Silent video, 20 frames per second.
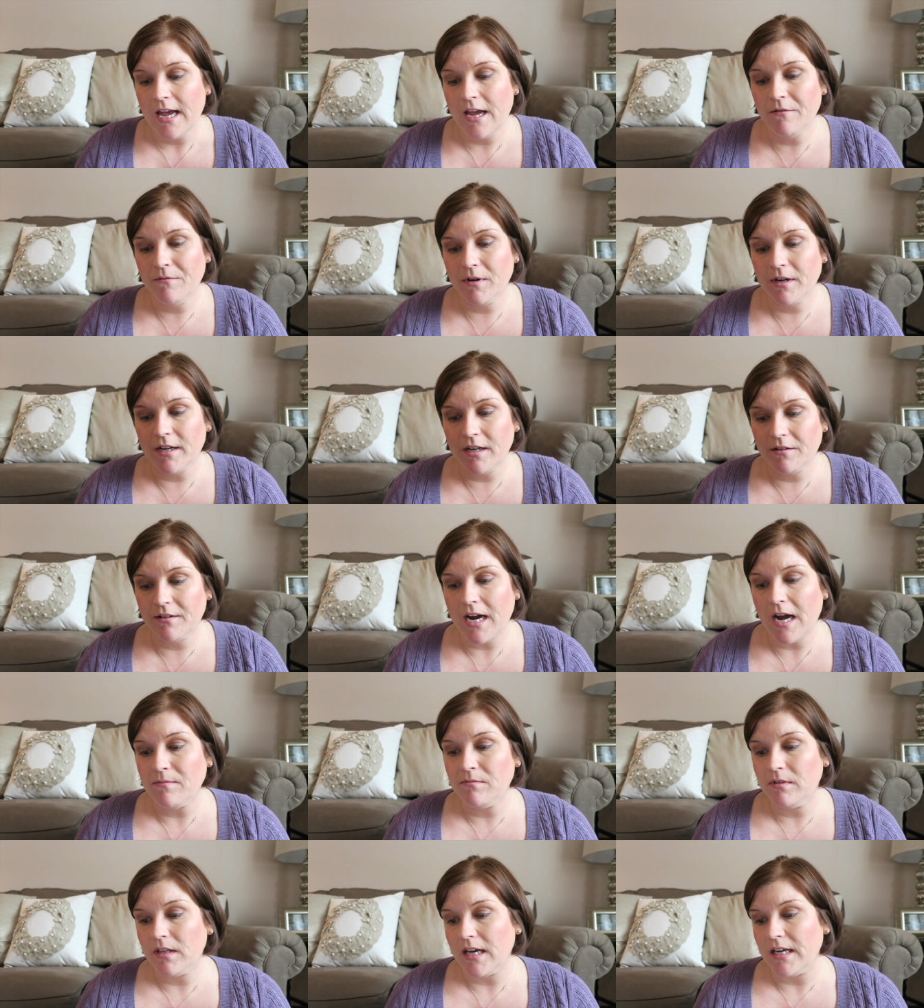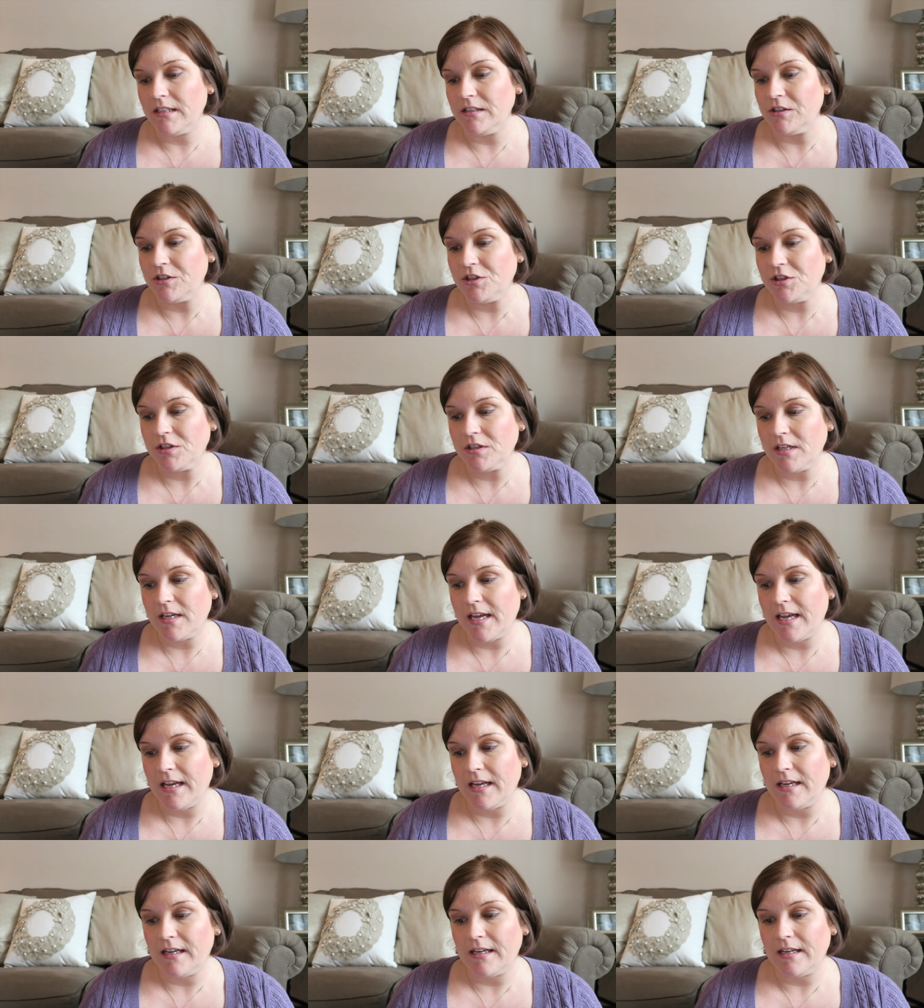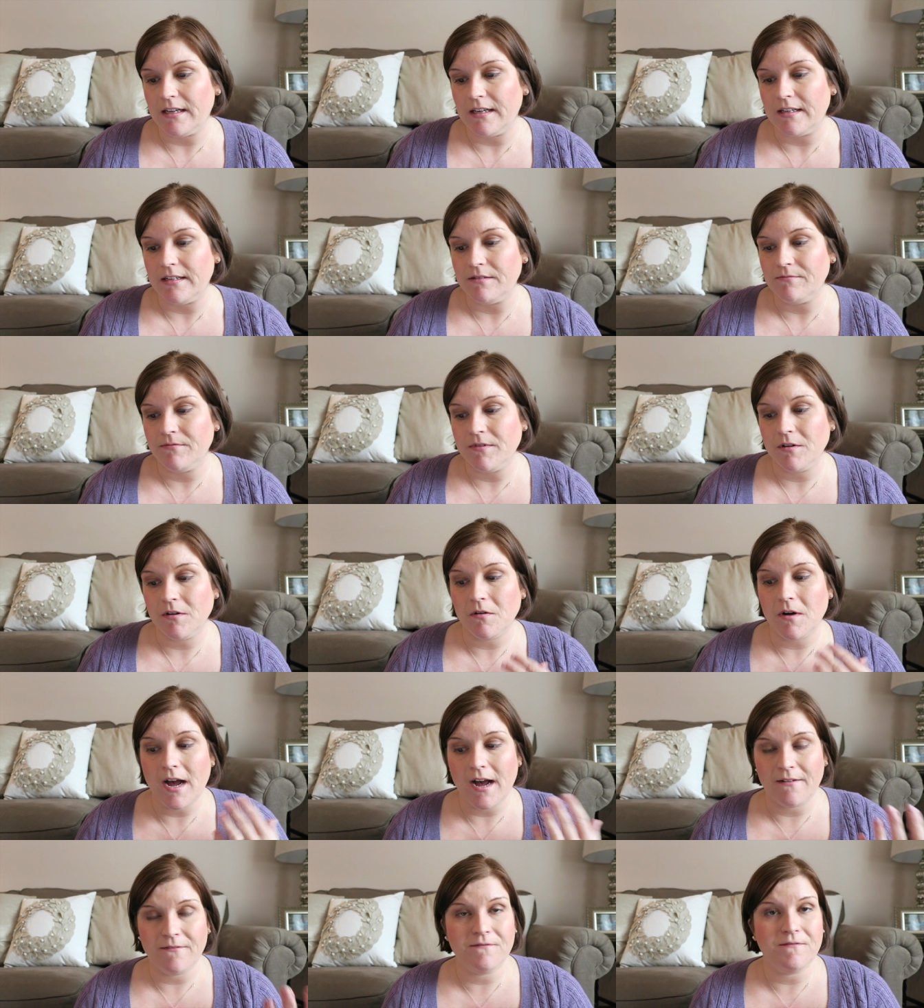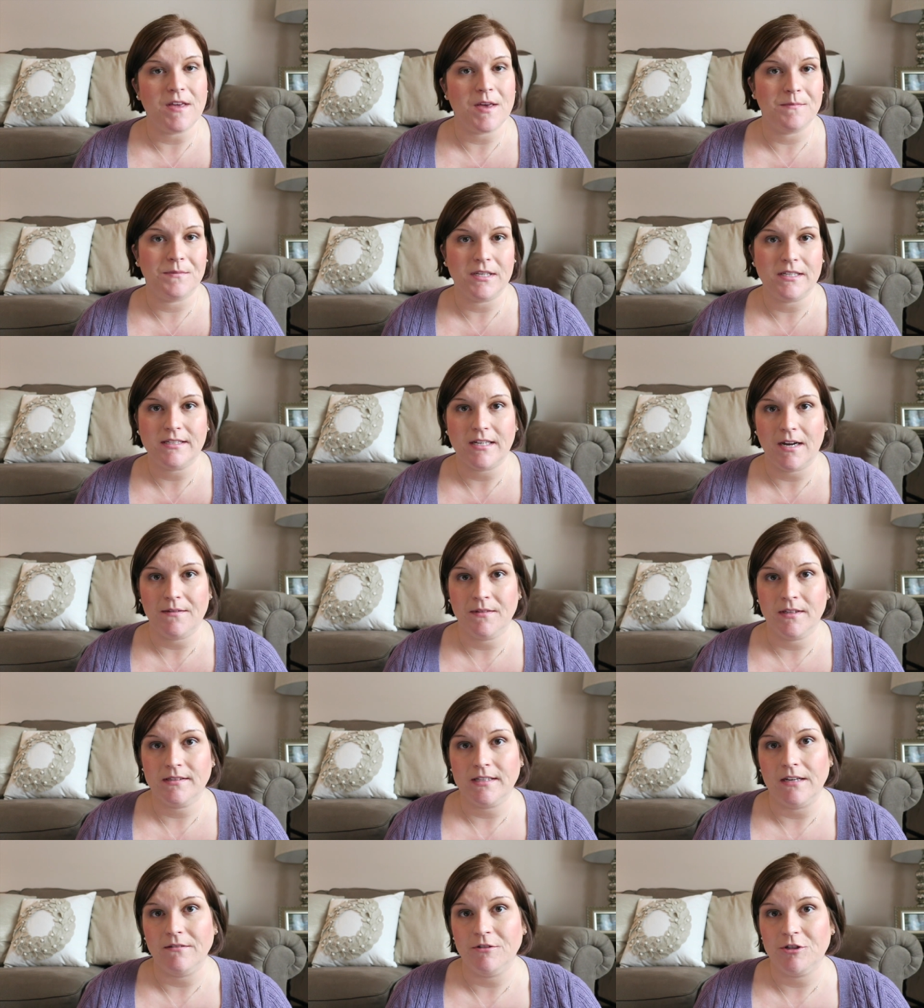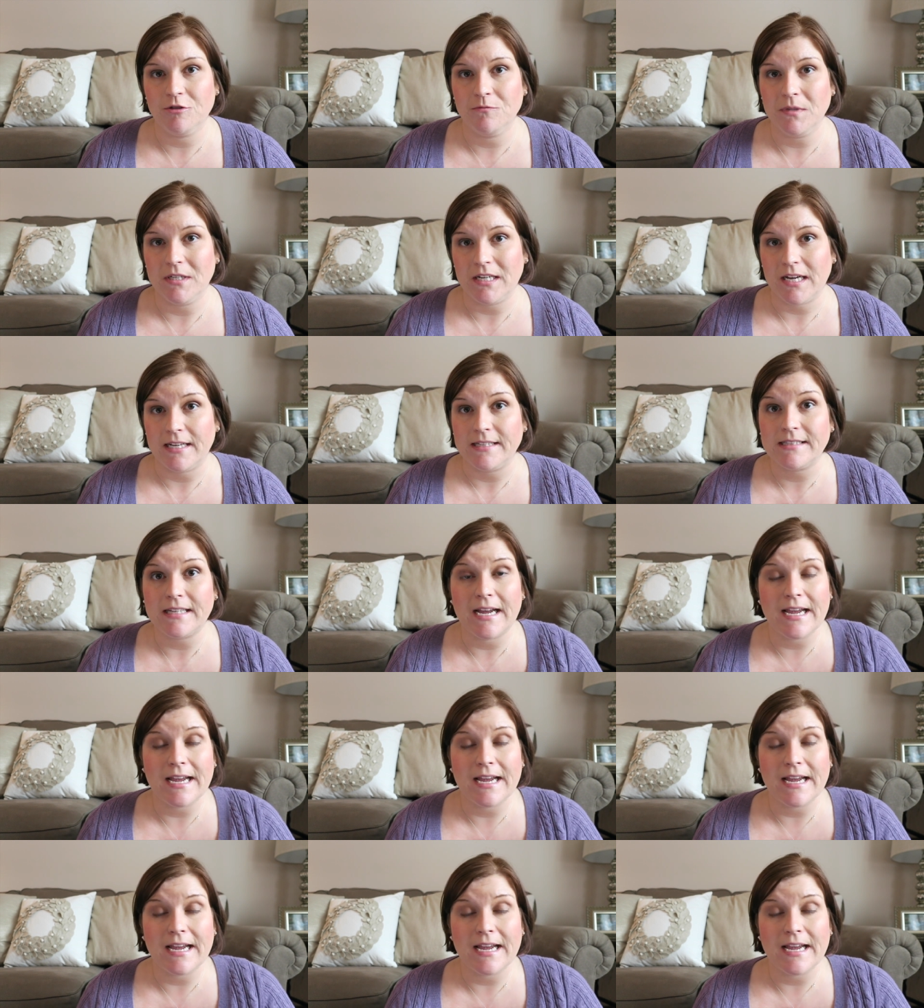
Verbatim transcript: And we're gonna grab lunch, and we'll have family time that day, which would be nice.